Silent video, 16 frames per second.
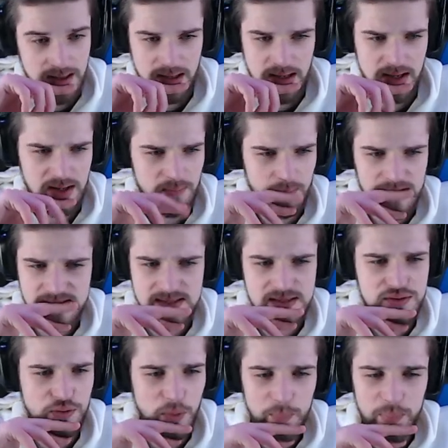
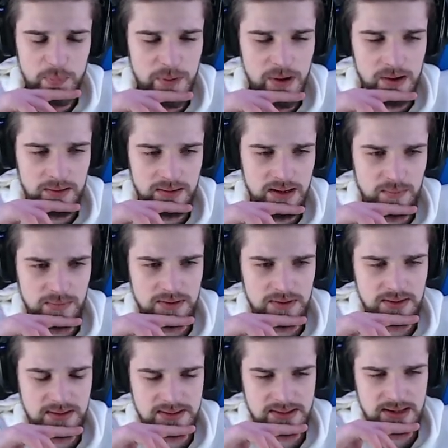Mrs. Crumpled Bottle came
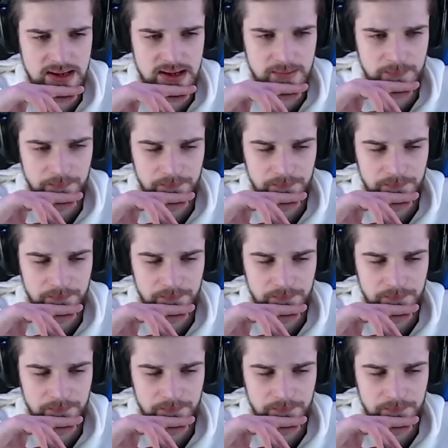into this game.